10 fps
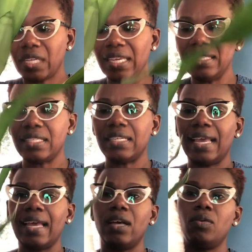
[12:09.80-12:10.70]
It's
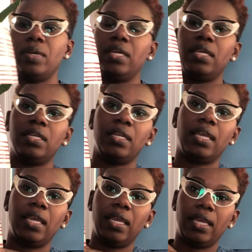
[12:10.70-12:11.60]
now
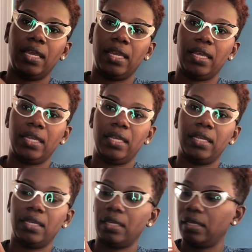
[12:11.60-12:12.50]
in
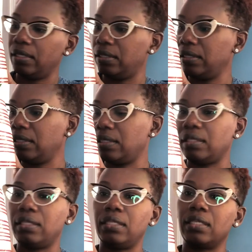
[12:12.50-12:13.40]
this is a
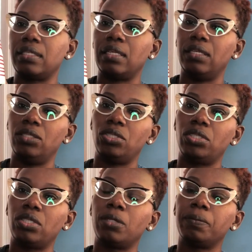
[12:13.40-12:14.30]

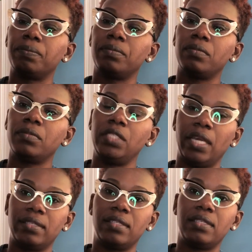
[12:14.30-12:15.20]
6-inch.
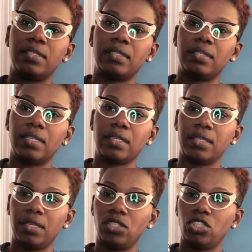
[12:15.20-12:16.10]
Yes, this is a
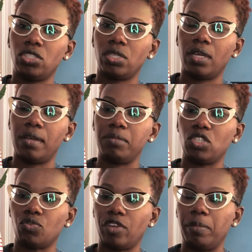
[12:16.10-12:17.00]
6-inch
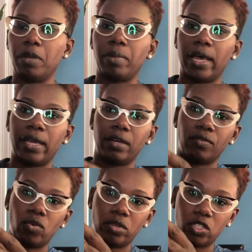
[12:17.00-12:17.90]
ceramic pot,
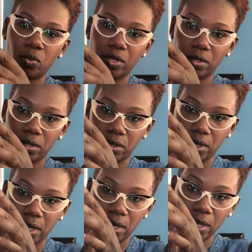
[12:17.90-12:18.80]
of course, with,
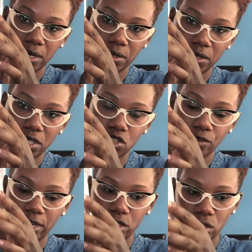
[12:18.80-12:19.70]
can you see,
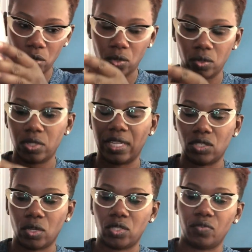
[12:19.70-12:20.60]
drainage holes. That's
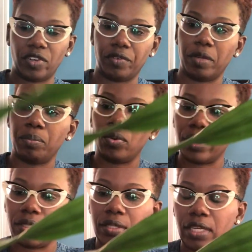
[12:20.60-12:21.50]
also very
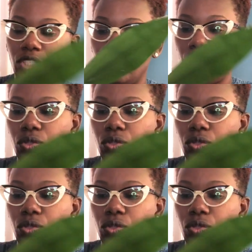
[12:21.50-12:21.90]
important that